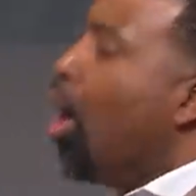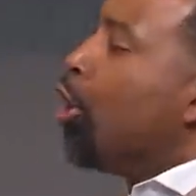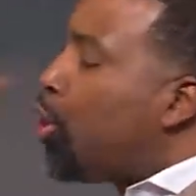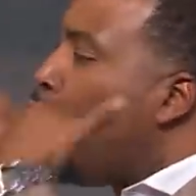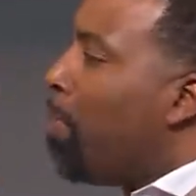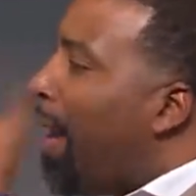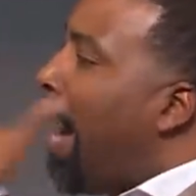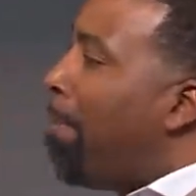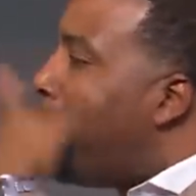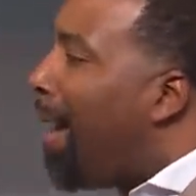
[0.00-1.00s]
to
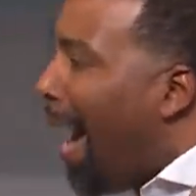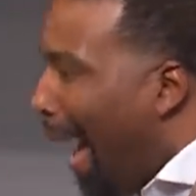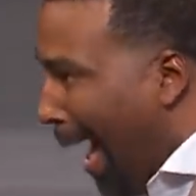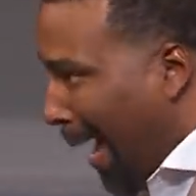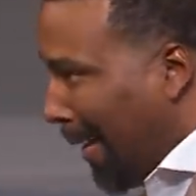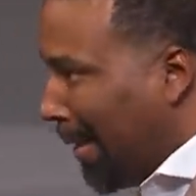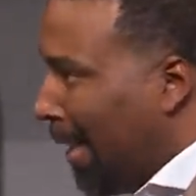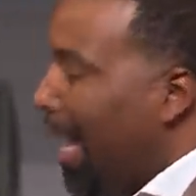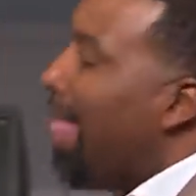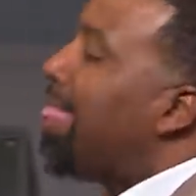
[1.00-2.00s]
my mind.
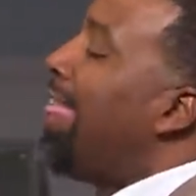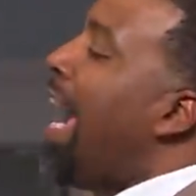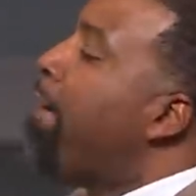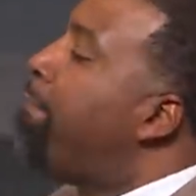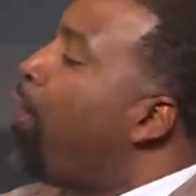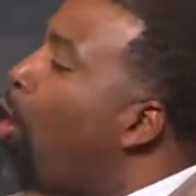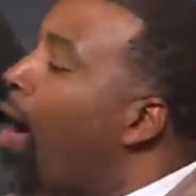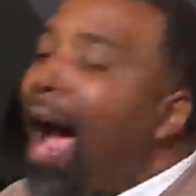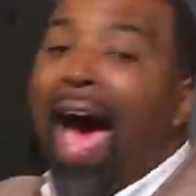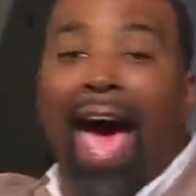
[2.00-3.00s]

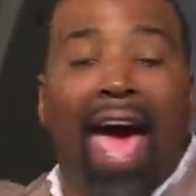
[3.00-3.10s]
Therefore, I